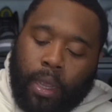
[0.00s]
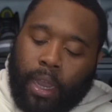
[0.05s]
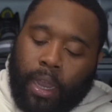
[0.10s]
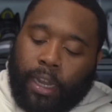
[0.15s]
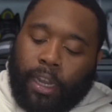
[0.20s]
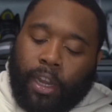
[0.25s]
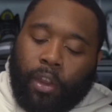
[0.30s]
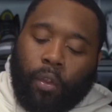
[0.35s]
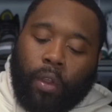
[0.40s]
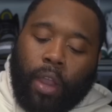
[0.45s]

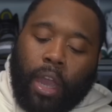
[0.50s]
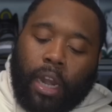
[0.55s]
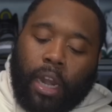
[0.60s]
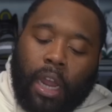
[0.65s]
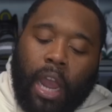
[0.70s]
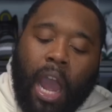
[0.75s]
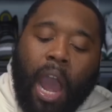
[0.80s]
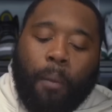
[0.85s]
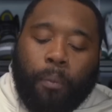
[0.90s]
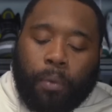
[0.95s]
And then you got a
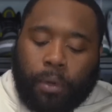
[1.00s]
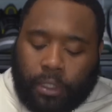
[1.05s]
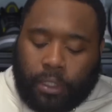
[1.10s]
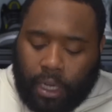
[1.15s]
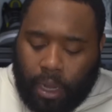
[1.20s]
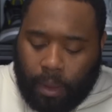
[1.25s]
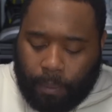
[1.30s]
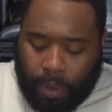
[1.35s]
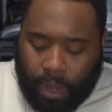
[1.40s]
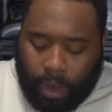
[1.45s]
copper
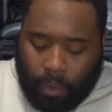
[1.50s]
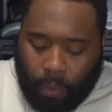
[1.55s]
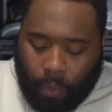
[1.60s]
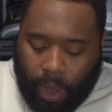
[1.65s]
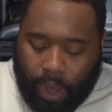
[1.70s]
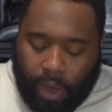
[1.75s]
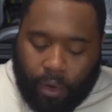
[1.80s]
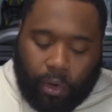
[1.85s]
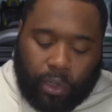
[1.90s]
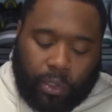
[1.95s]
Jumpman
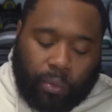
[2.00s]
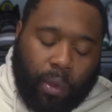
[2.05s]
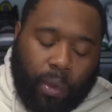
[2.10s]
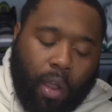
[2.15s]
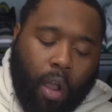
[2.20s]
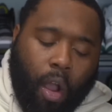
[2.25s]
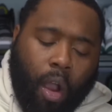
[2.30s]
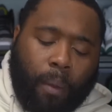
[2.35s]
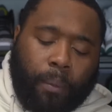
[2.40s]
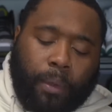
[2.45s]
right here as
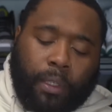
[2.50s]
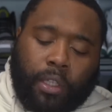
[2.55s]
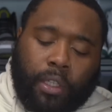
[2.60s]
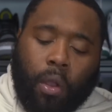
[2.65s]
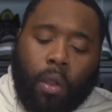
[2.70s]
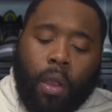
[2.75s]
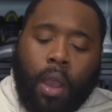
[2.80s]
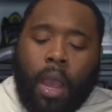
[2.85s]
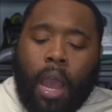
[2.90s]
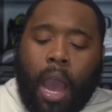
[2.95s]
well, Army.
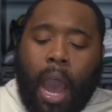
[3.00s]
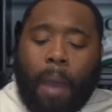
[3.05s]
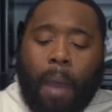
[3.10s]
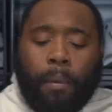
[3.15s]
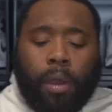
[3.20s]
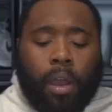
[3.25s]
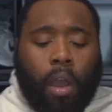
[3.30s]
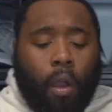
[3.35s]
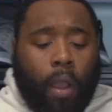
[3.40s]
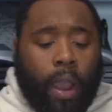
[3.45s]
So I'm
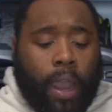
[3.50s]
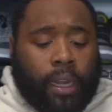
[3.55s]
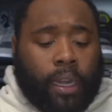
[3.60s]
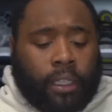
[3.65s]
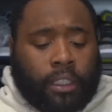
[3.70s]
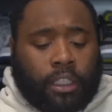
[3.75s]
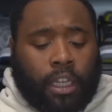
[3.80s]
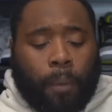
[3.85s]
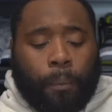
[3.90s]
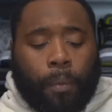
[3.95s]
going to go ahead
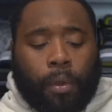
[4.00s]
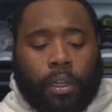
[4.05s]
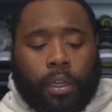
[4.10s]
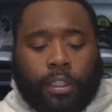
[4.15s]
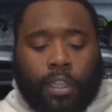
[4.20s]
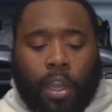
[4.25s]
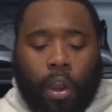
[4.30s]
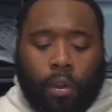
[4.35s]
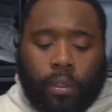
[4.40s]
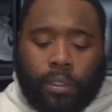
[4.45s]
and jump on a
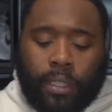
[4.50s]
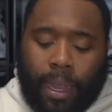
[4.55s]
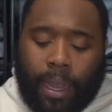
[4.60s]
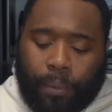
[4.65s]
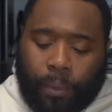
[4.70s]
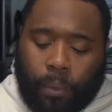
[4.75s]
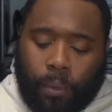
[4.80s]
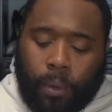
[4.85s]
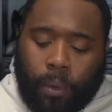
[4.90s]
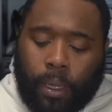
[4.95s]

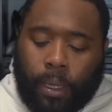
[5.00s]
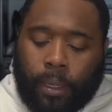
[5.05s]
turntable,